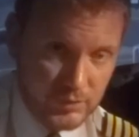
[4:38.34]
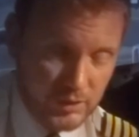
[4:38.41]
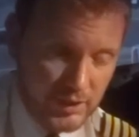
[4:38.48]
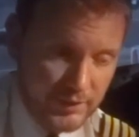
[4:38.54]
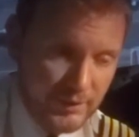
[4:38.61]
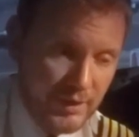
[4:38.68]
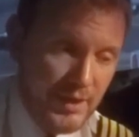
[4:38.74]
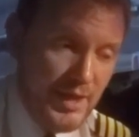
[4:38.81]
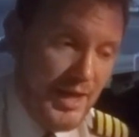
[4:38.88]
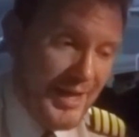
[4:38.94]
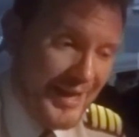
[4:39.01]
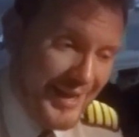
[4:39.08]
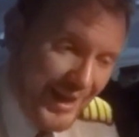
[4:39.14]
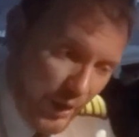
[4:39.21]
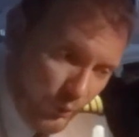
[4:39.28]
All right.
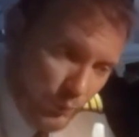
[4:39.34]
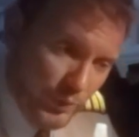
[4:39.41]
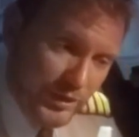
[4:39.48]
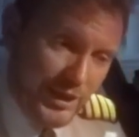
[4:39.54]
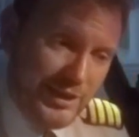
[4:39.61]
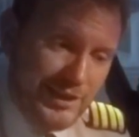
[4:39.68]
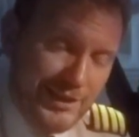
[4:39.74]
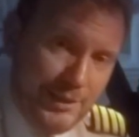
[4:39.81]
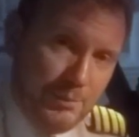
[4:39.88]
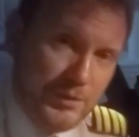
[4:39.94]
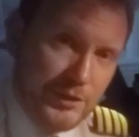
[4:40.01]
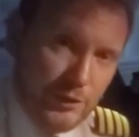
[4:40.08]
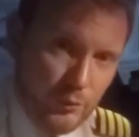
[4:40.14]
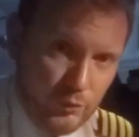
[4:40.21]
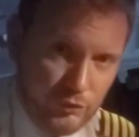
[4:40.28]
And now we're getting a little
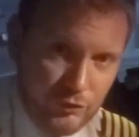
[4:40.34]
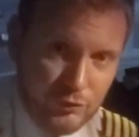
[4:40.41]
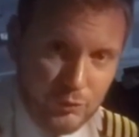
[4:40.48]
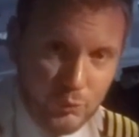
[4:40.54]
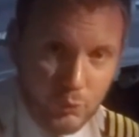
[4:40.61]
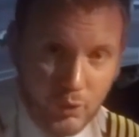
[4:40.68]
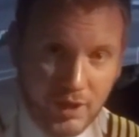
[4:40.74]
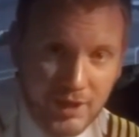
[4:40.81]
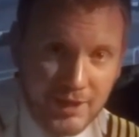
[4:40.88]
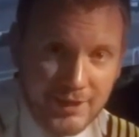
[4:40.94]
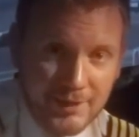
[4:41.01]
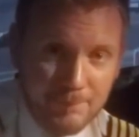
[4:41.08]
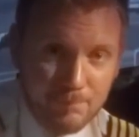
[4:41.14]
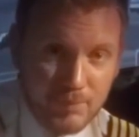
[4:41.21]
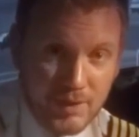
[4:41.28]
bit closer to
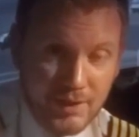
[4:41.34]
why